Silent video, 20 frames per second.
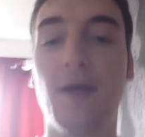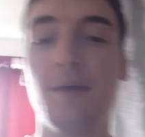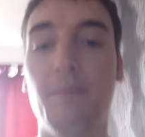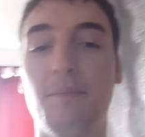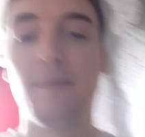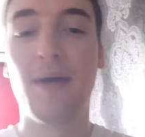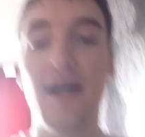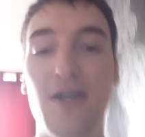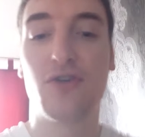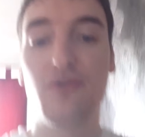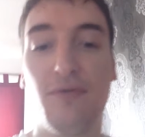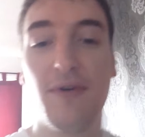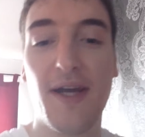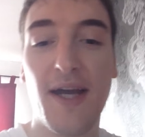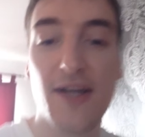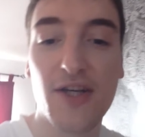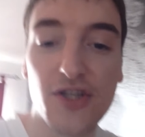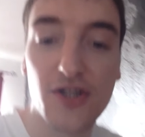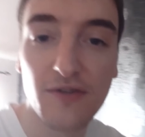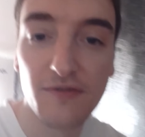and match
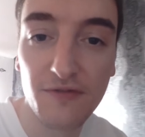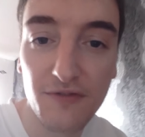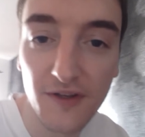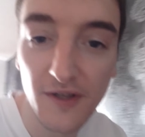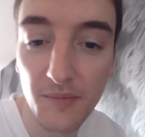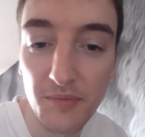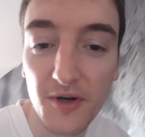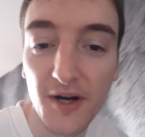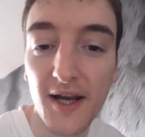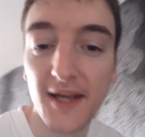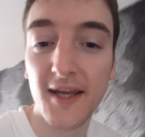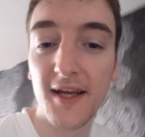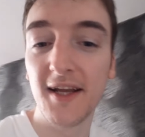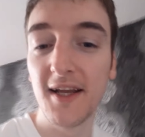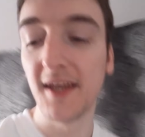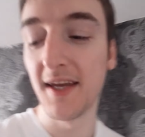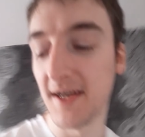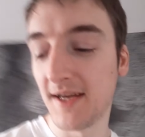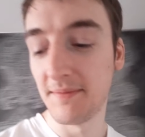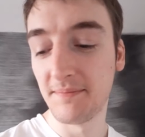reaction for the Brighton
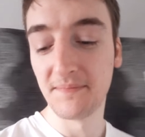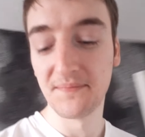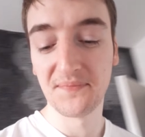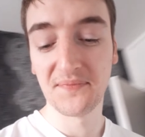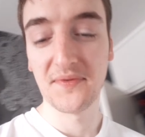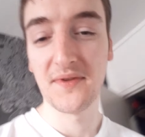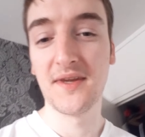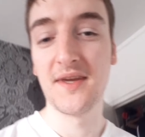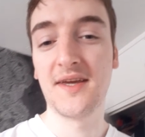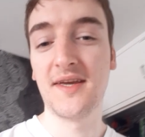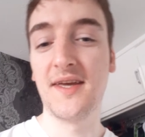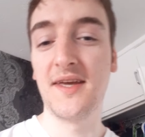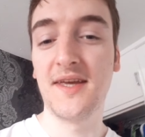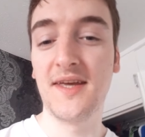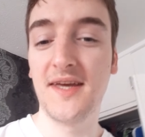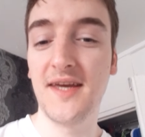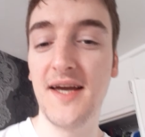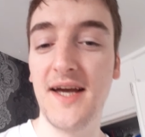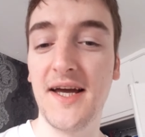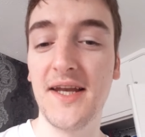game.
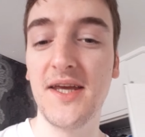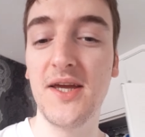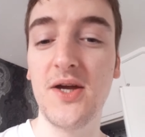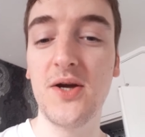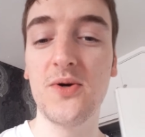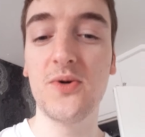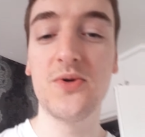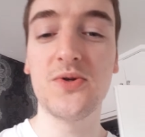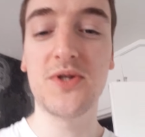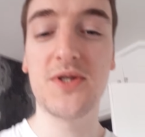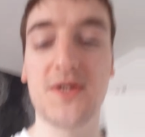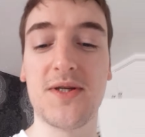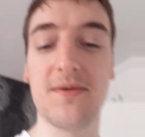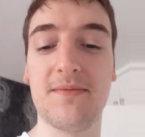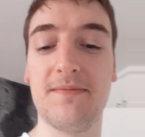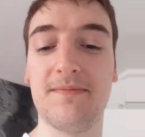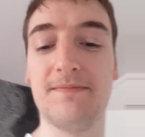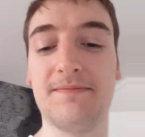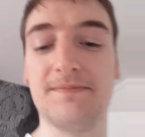Adios.